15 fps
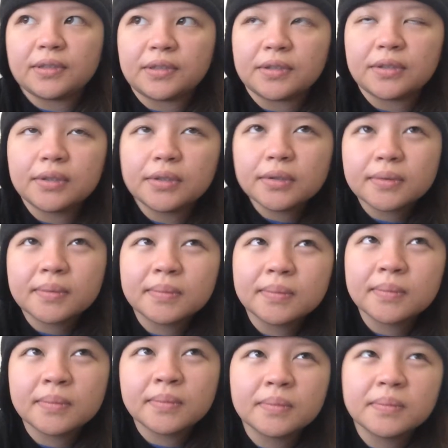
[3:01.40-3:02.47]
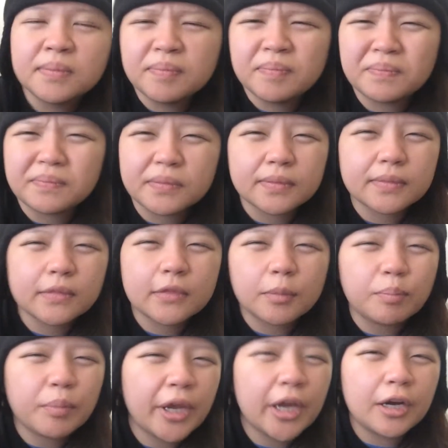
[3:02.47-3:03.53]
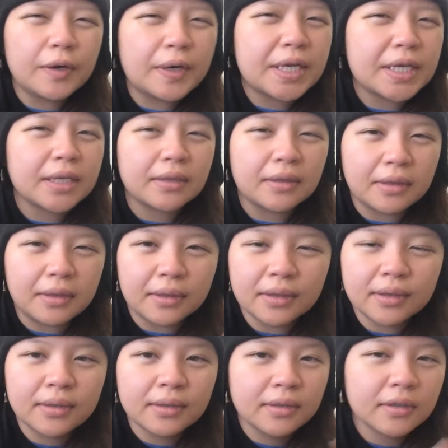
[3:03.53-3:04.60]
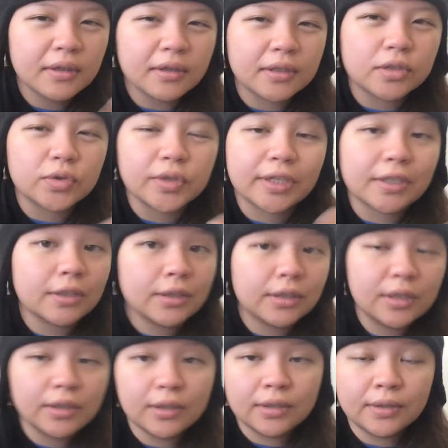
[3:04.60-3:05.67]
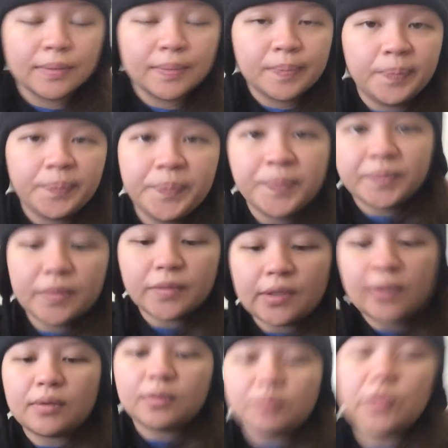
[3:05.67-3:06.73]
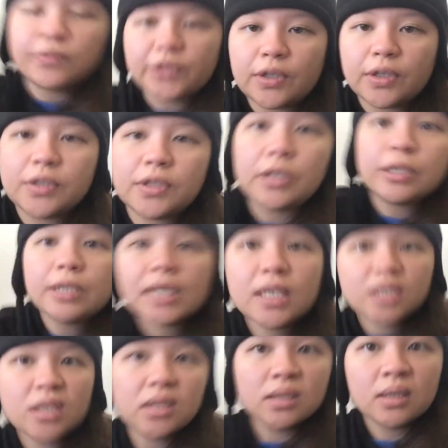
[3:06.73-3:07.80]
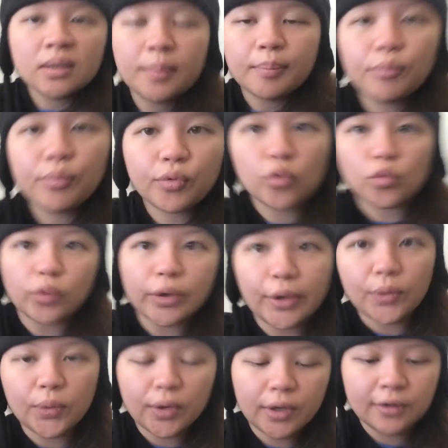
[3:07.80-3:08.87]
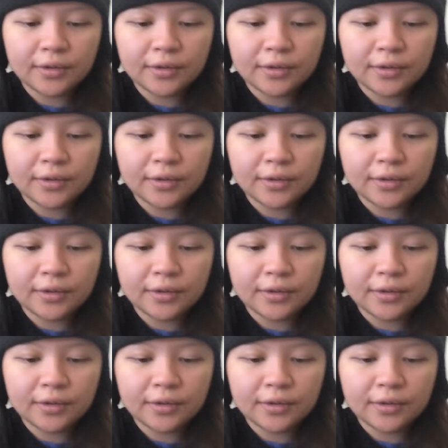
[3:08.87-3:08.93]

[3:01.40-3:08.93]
just comparing and contrasting. But moving on to the next pro.